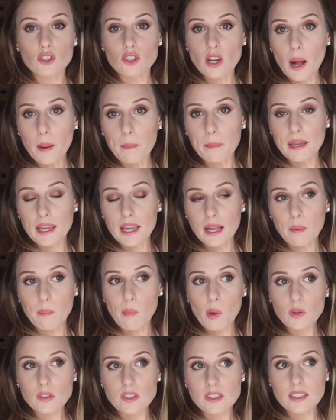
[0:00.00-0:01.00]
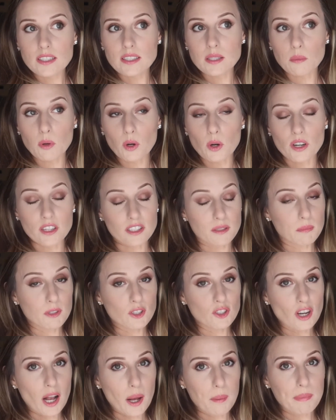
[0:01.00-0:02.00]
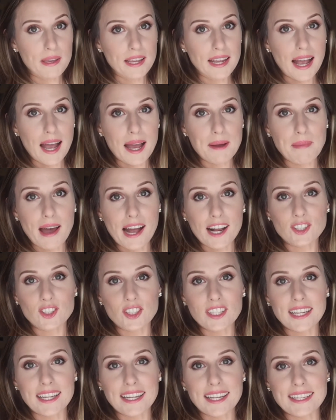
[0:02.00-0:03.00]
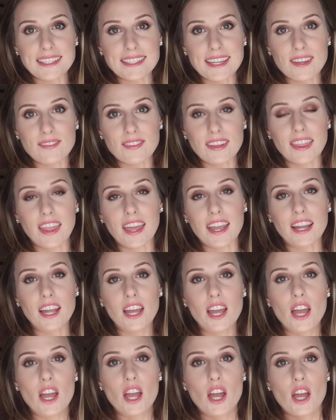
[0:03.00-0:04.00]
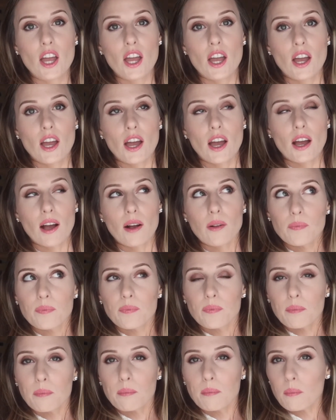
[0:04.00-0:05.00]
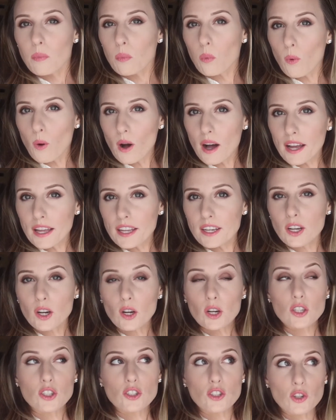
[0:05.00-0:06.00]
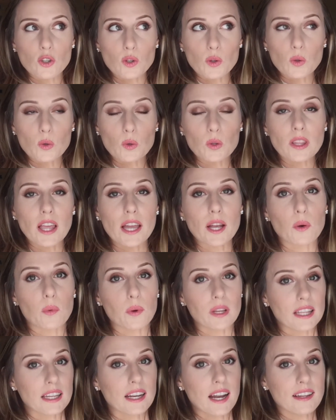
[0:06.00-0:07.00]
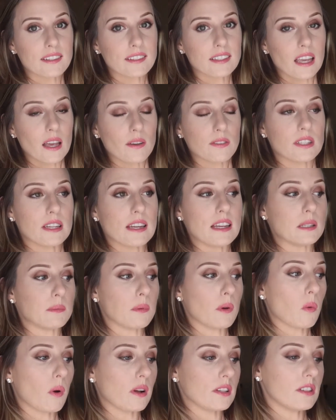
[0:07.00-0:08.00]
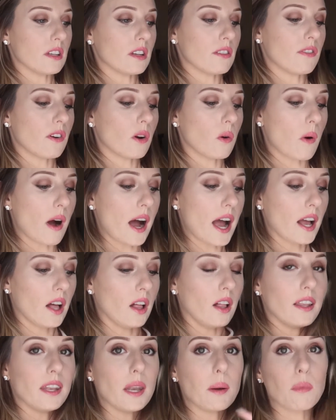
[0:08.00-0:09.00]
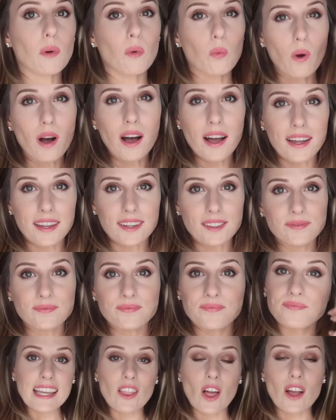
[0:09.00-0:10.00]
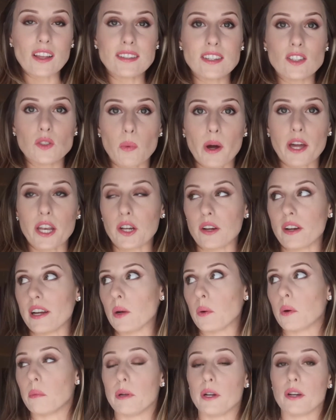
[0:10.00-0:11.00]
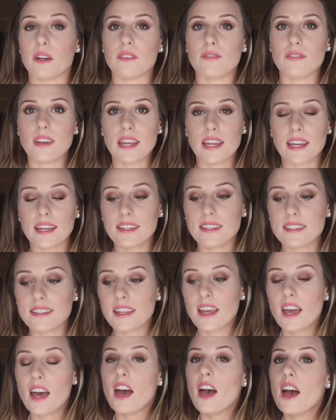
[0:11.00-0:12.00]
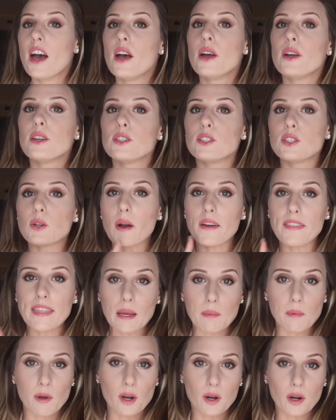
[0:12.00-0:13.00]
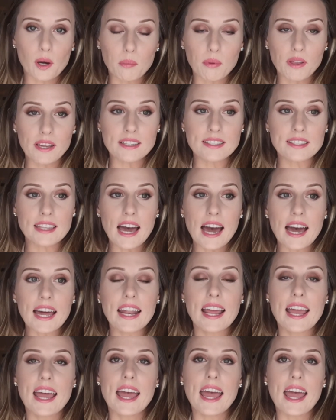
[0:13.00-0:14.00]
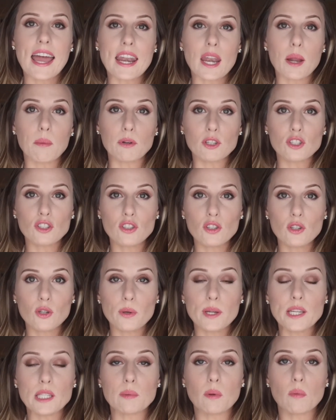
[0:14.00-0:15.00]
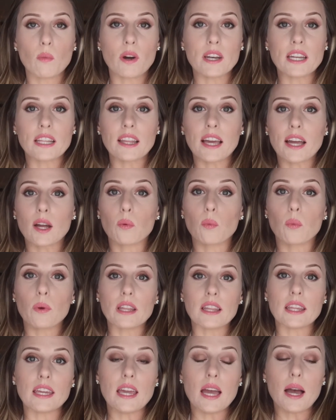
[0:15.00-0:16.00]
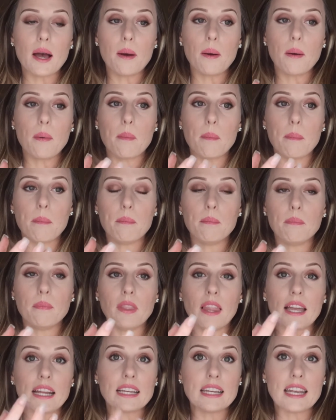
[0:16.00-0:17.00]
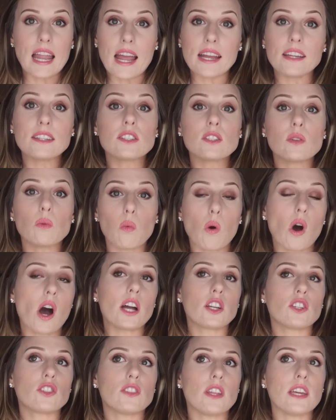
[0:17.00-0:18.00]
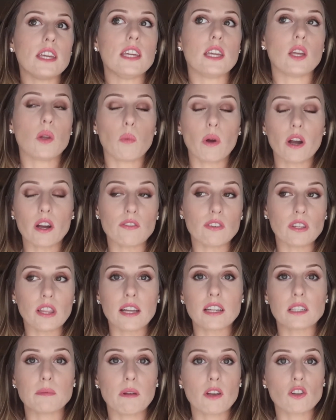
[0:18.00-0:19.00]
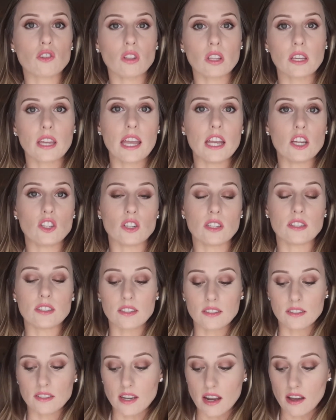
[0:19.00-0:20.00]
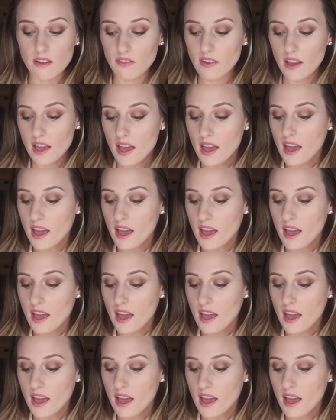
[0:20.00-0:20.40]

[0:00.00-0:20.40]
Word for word: shopping, mostly some Christmas shopping. I'm actually getting David like one or two like really nice gifts that he's been wanting for a while. Number one, he lost his wedding ring when we were in Vegas. So I think I'm gonna replace that. And number two, he's been wanting like a really like nice watch that he can wear for like special occasions and stuff.